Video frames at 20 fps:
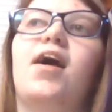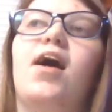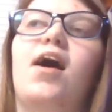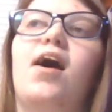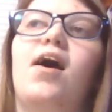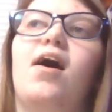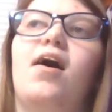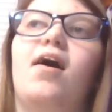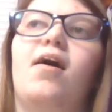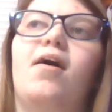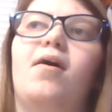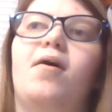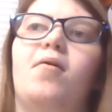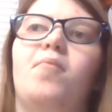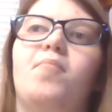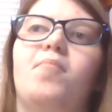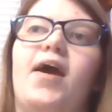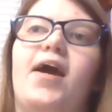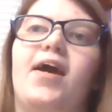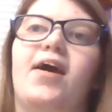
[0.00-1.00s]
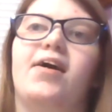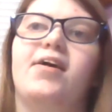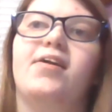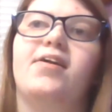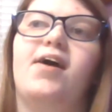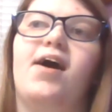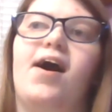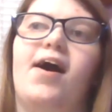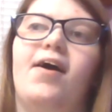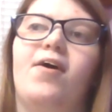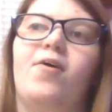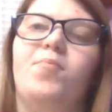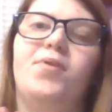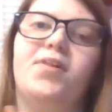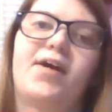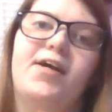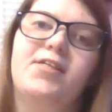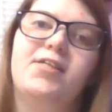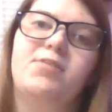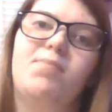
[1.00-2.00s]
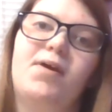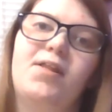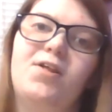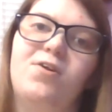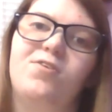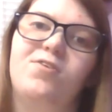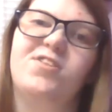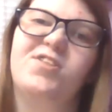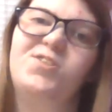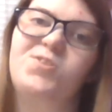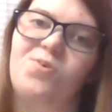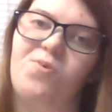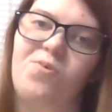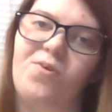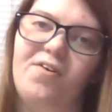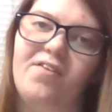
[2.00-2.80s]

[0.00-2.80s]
And I hope you liked my little tutorial that I